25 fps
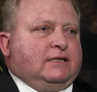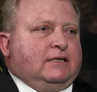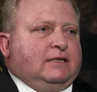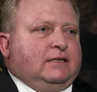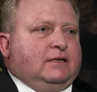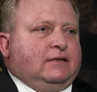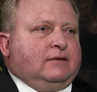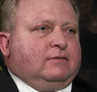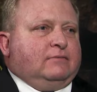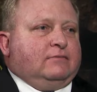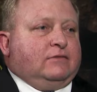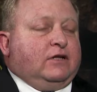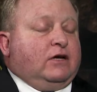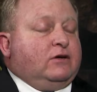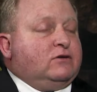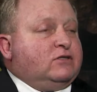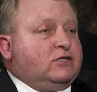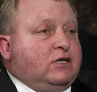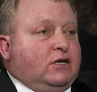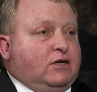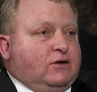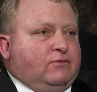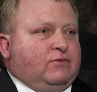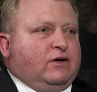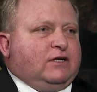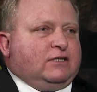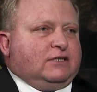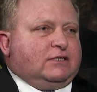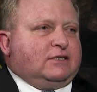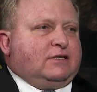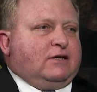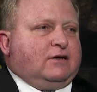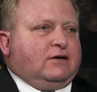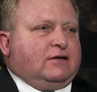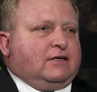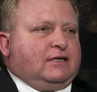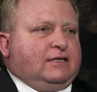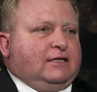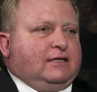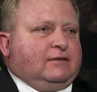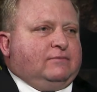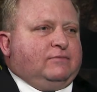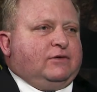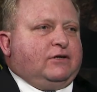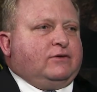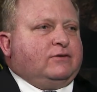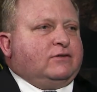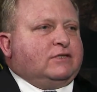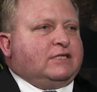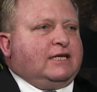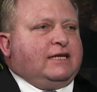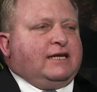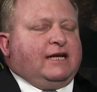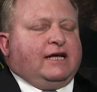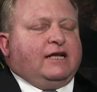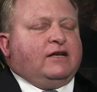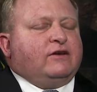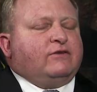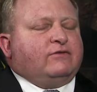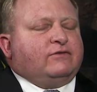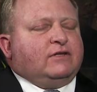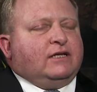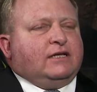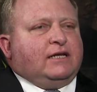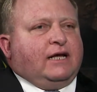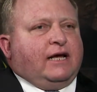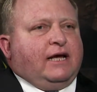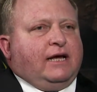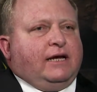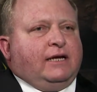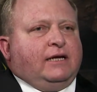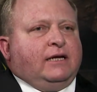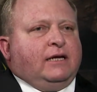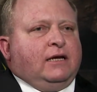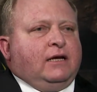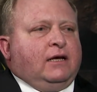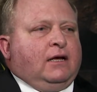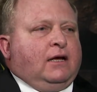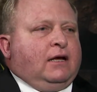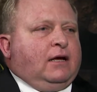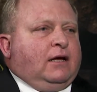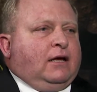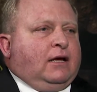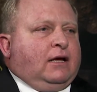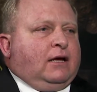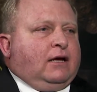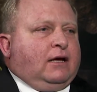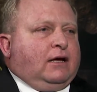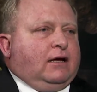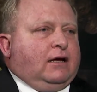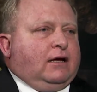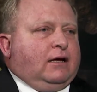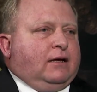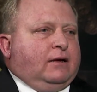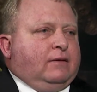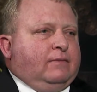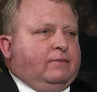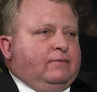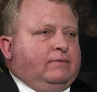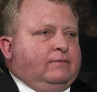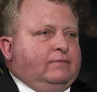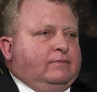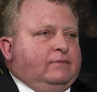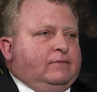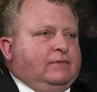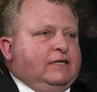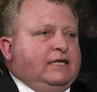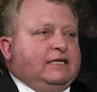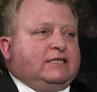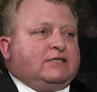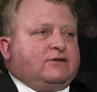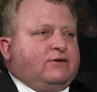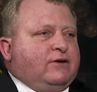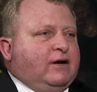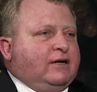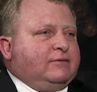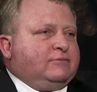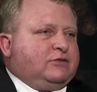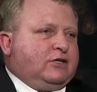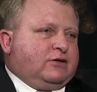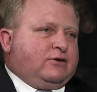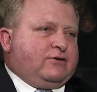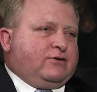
Those are the ones targeted because at the end of the day, these crimes are